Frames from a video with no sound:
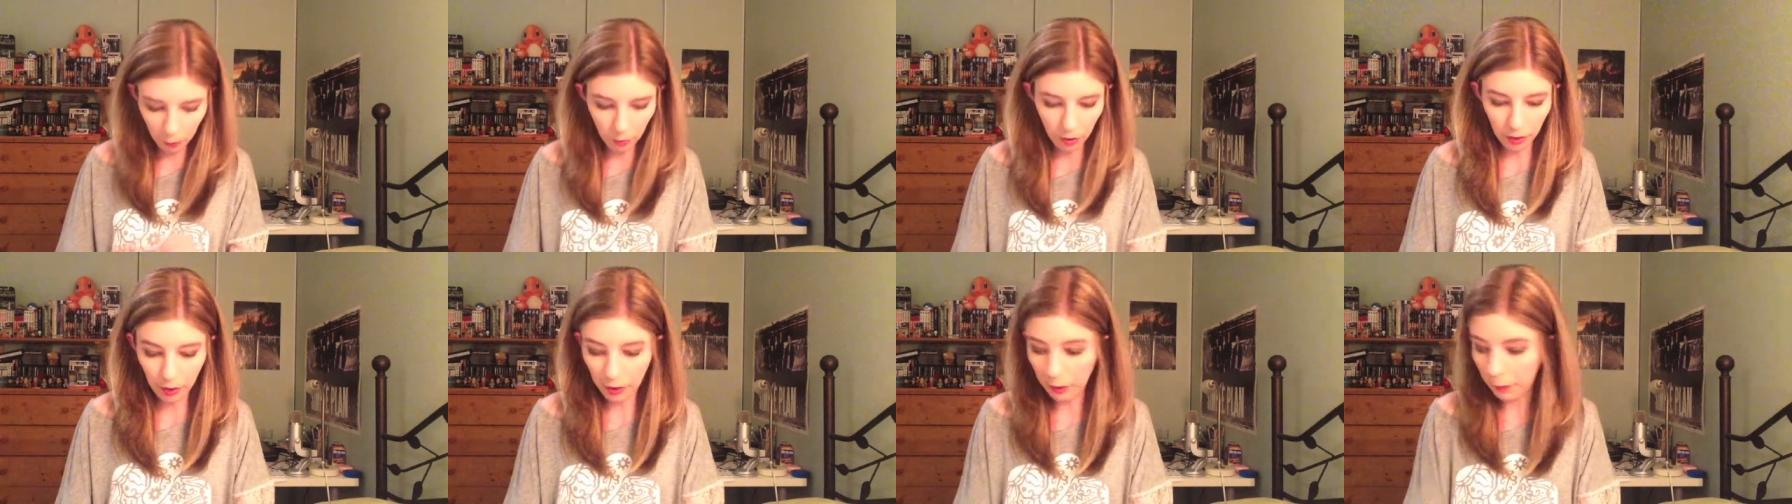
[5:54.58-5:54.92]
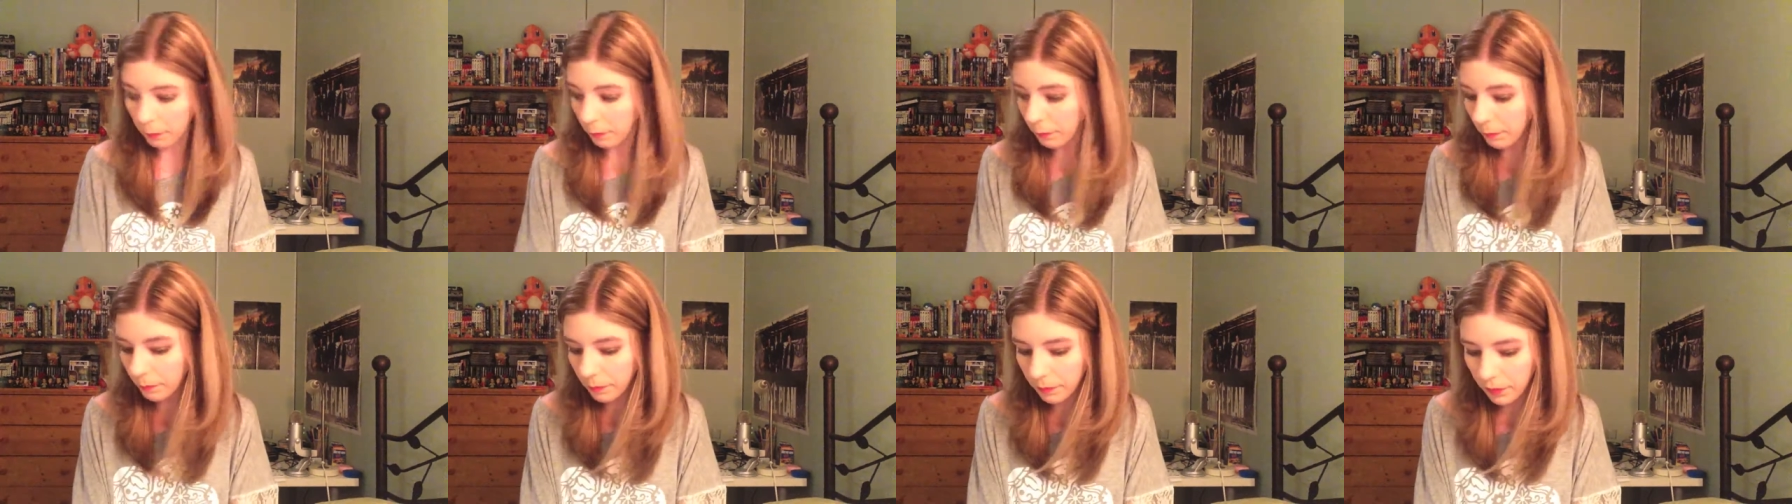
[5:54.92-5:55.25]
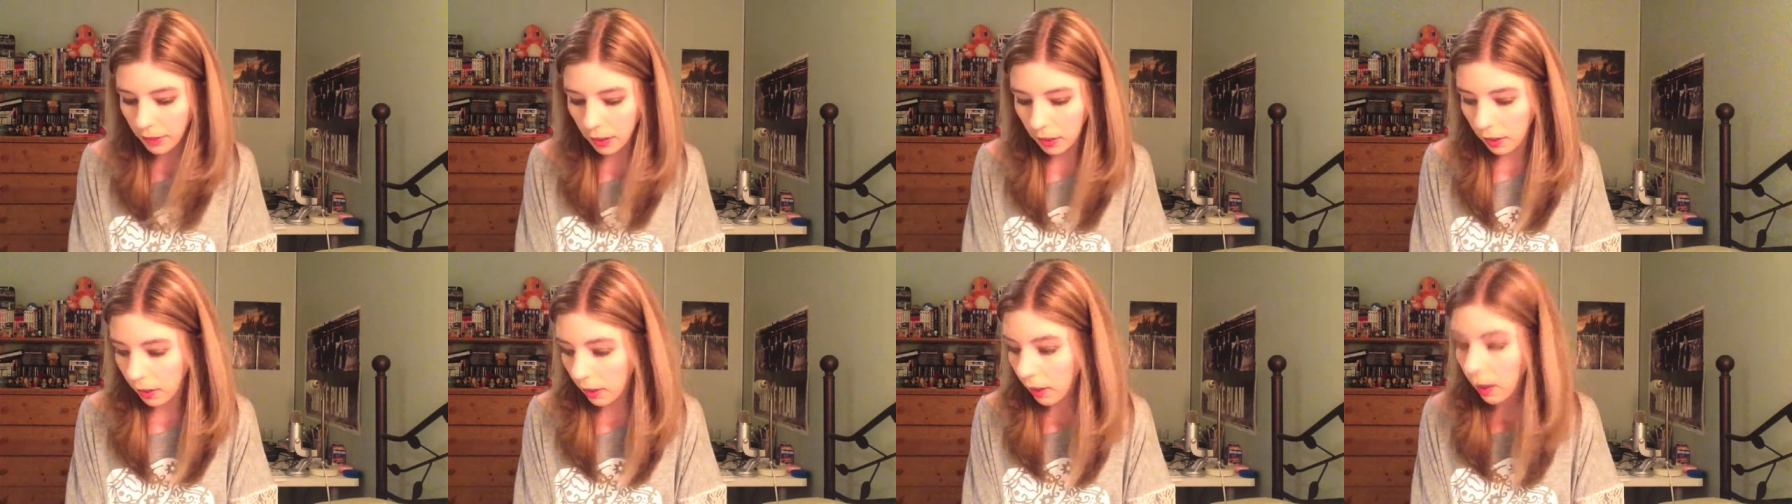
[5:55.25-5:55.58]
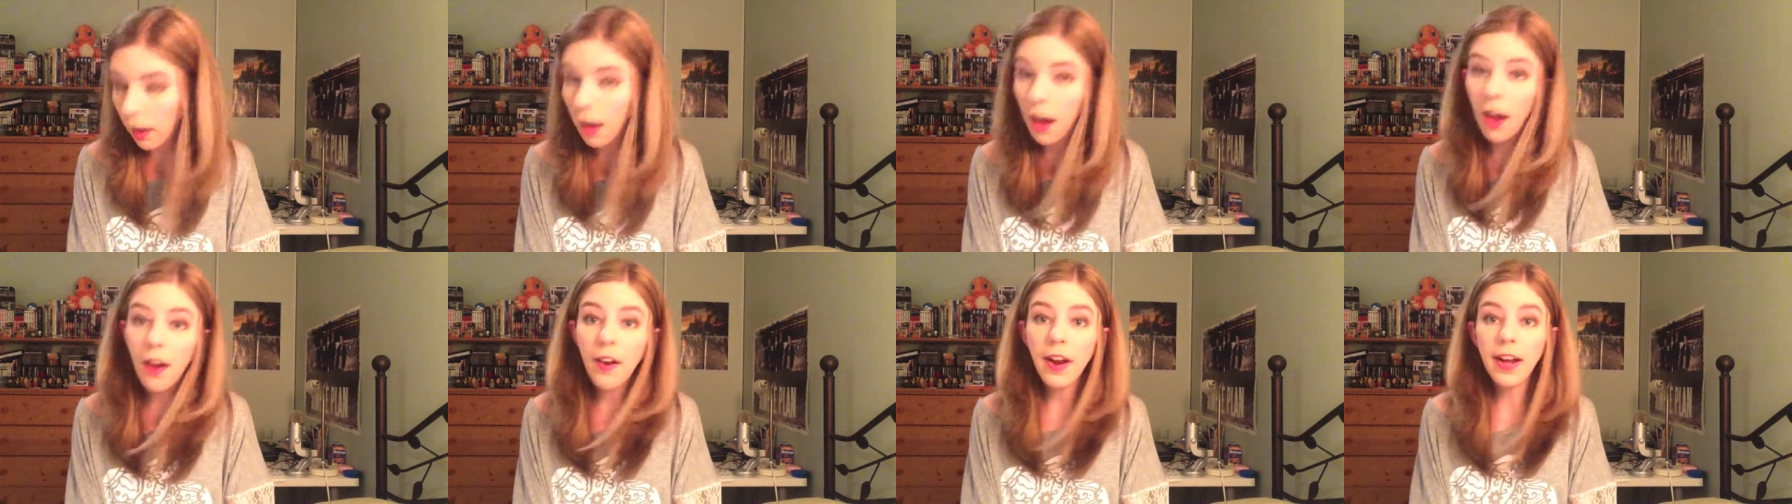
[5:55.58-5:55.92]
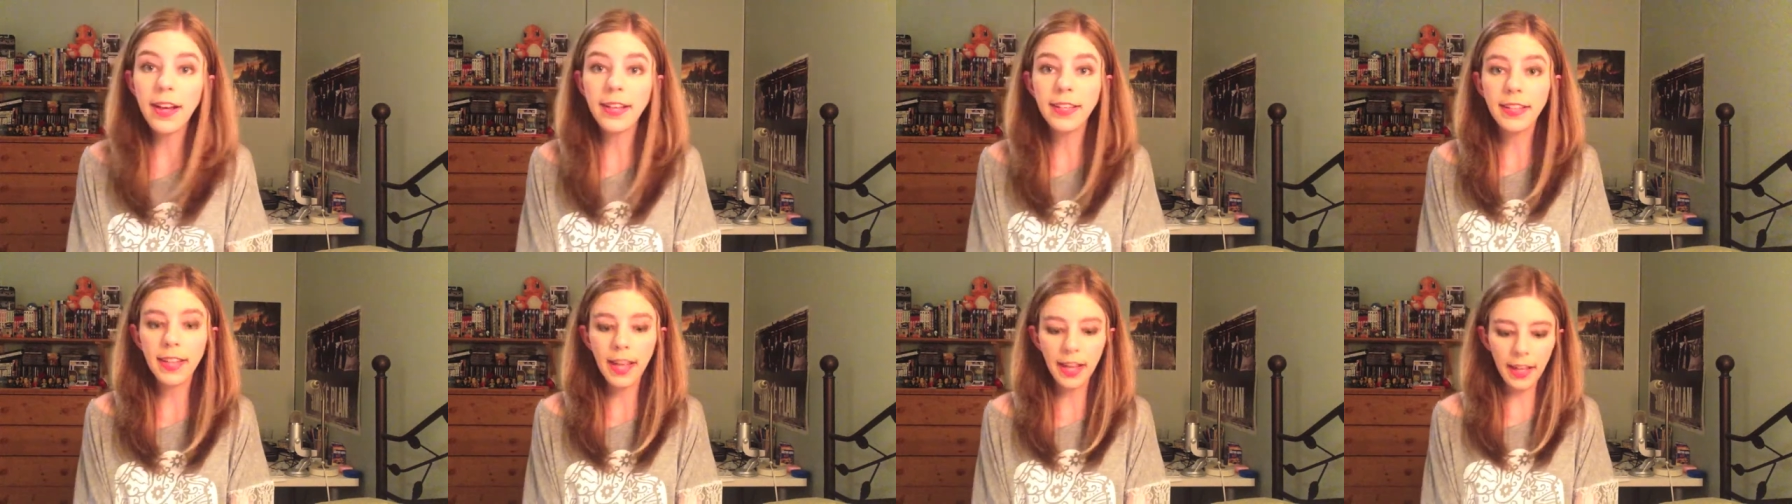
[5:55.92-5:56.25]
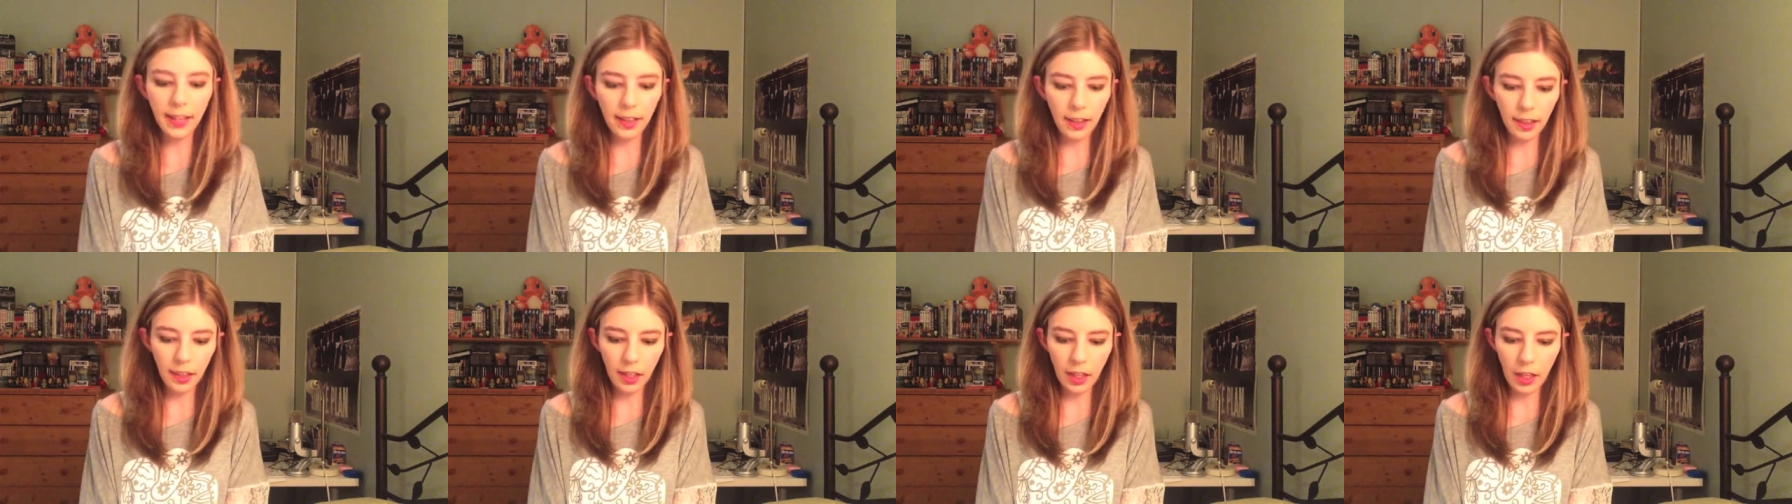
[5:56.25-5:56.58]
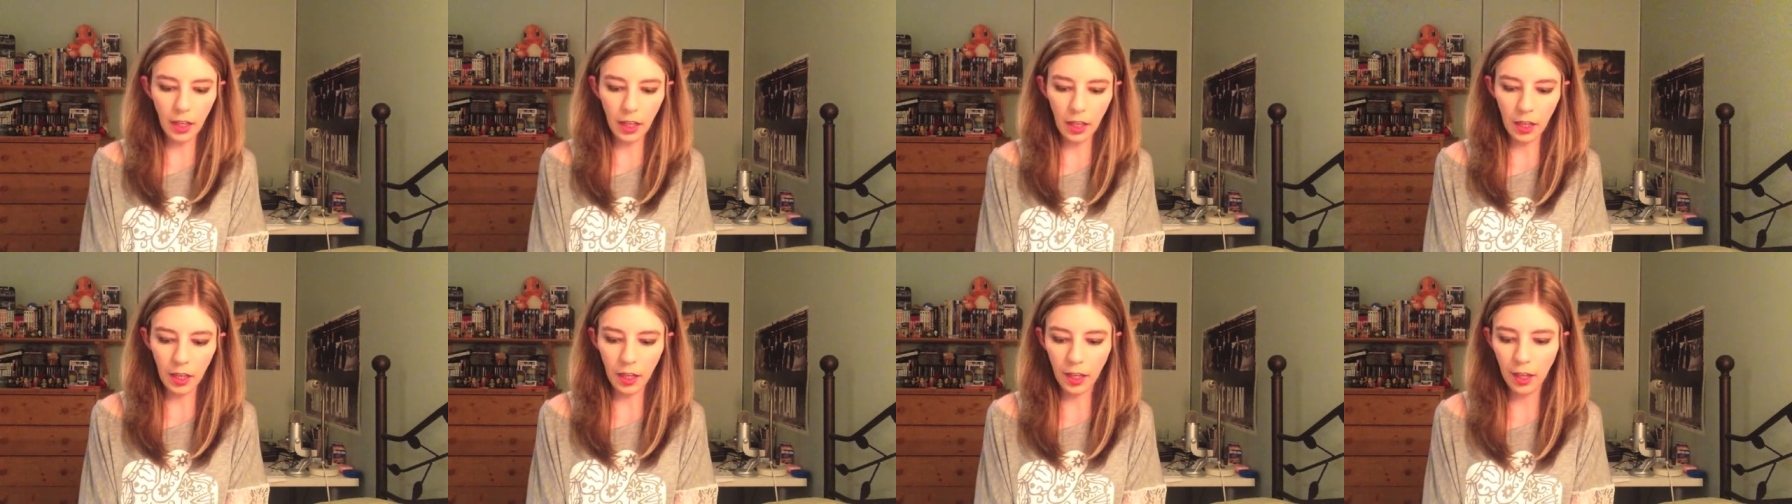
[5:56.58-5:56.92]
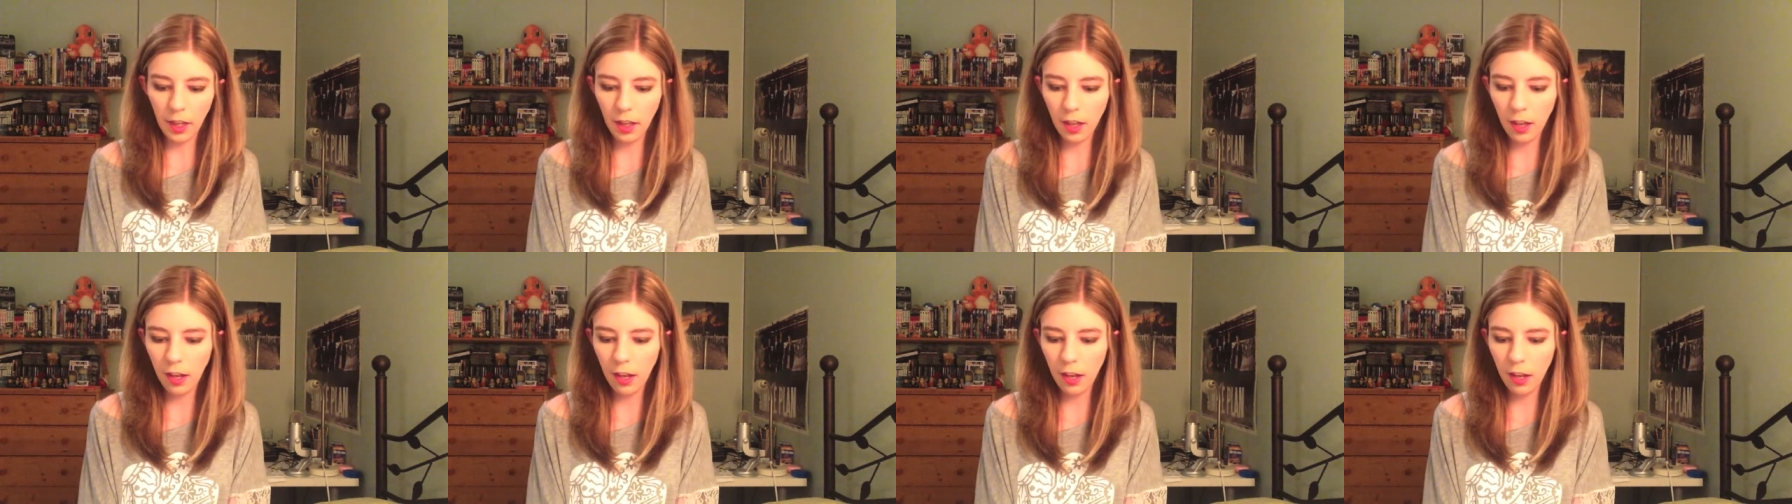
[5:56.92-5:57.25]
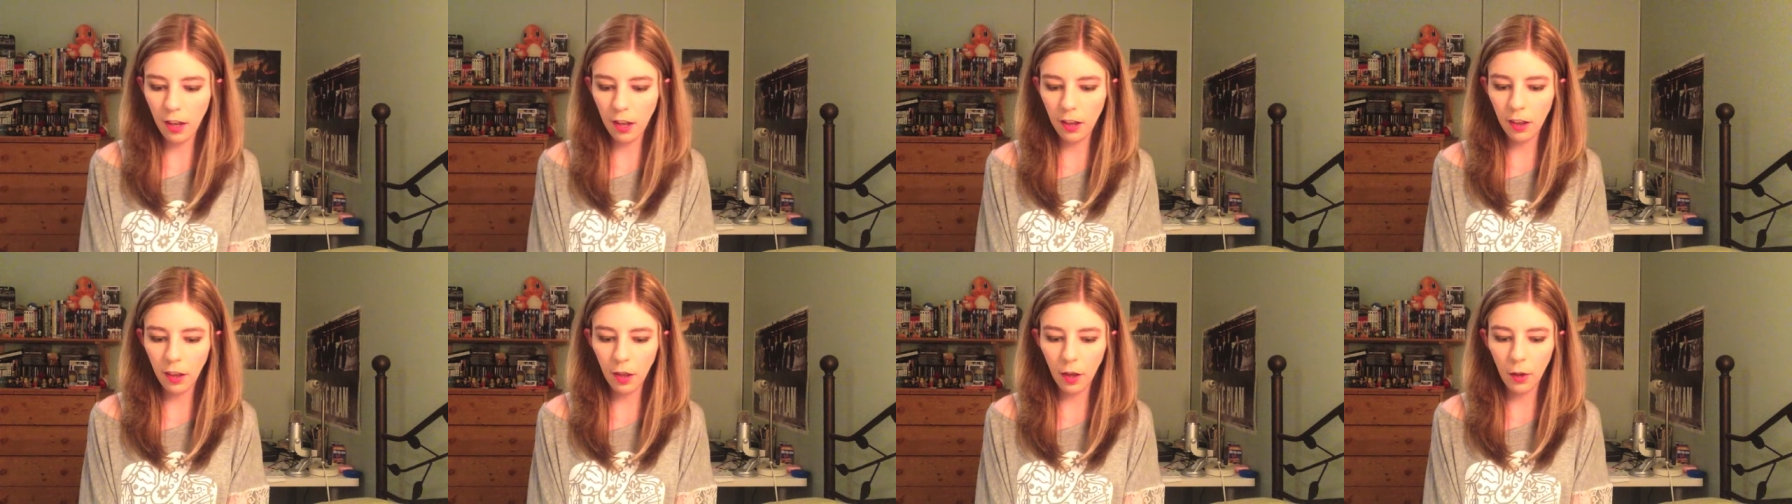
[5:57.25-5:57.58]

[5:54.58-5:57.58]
want it. Alright, next thing is